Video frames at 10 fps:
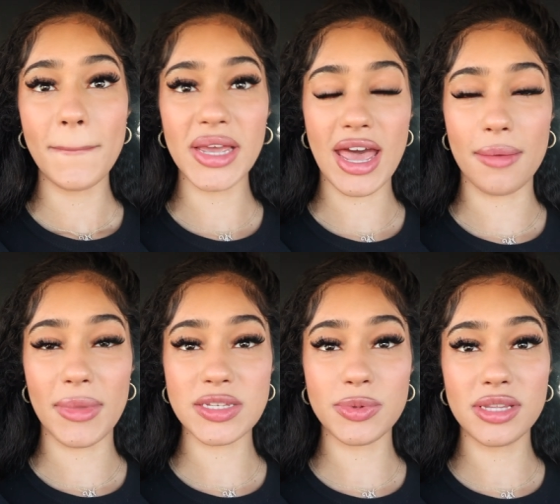but yeah i'm
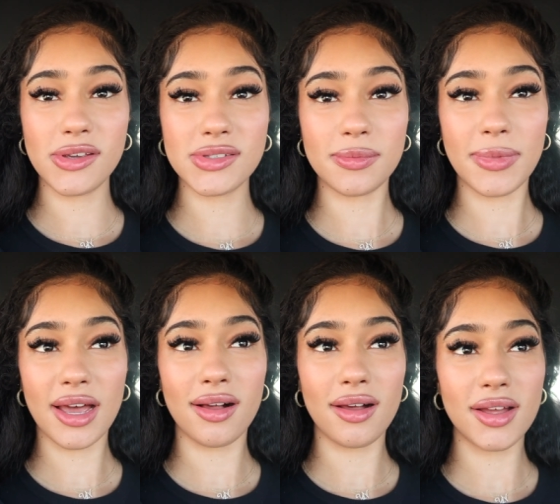about to put the music
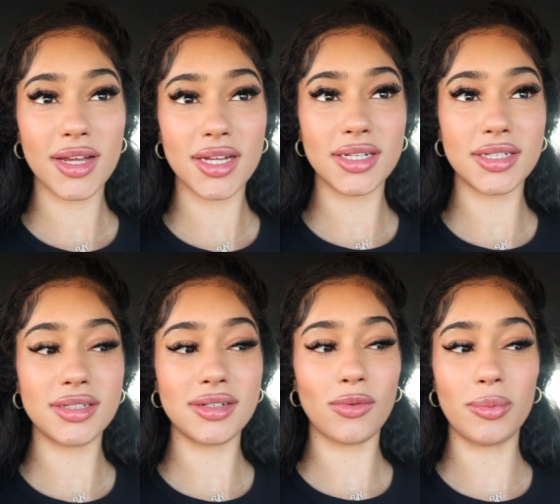back
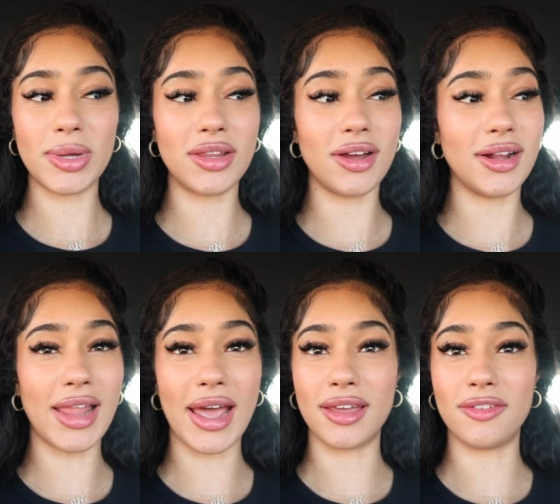on we'll be there in
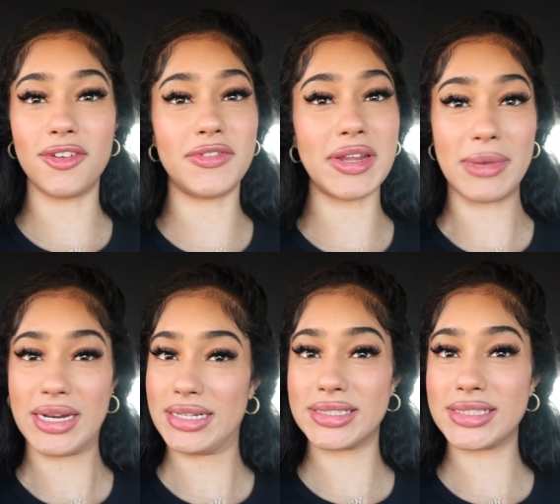like 50
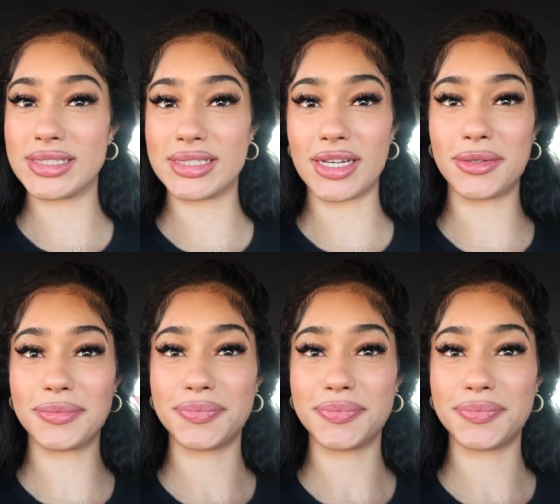minutes so